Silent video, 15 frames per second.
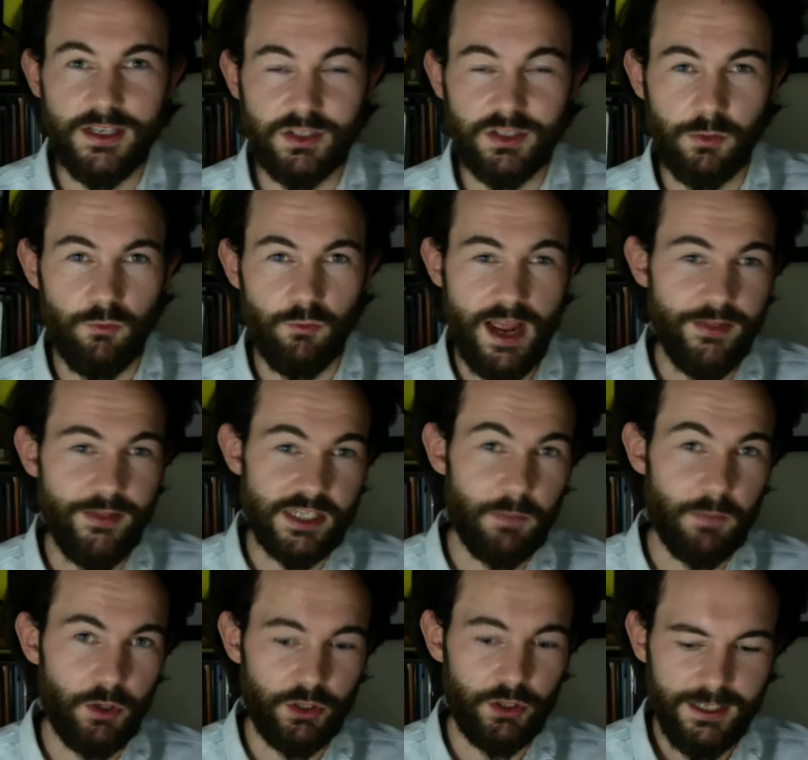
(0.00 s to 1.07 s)
So read this
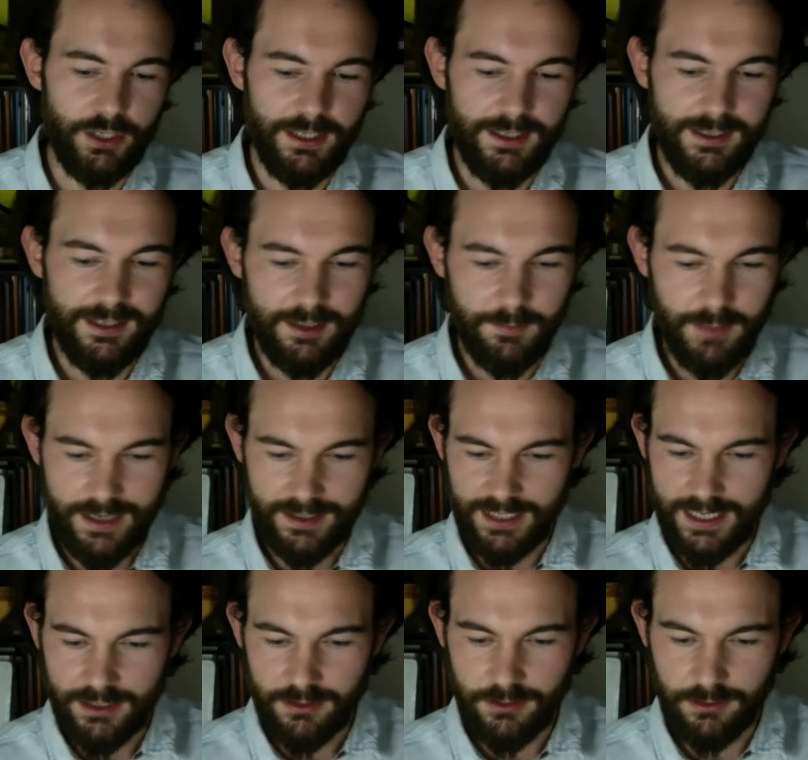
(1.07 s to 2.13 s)
book by a
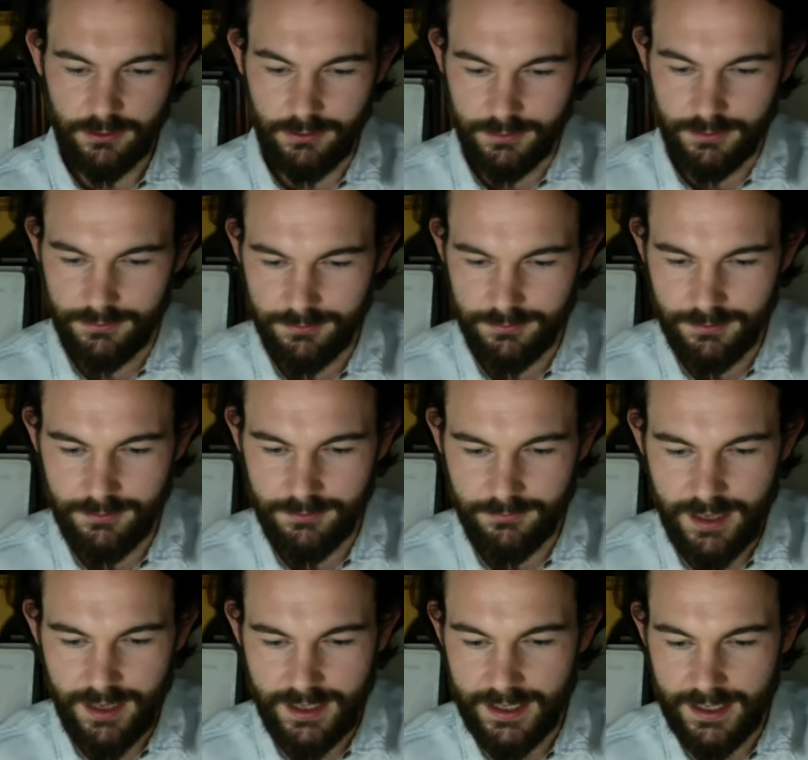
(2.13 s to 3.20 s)
guy called
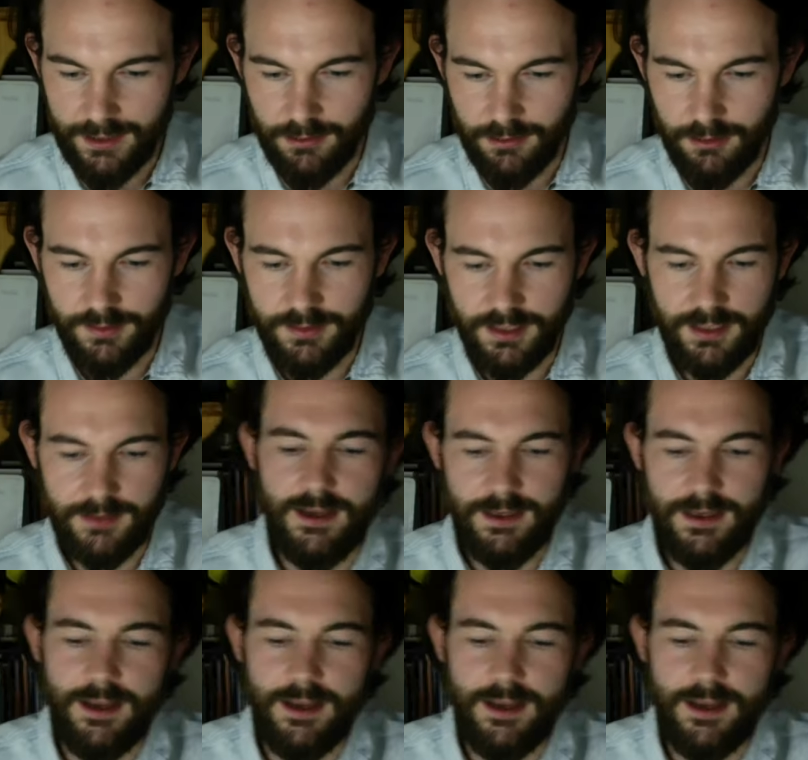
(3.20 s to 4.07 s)
René Laurentin.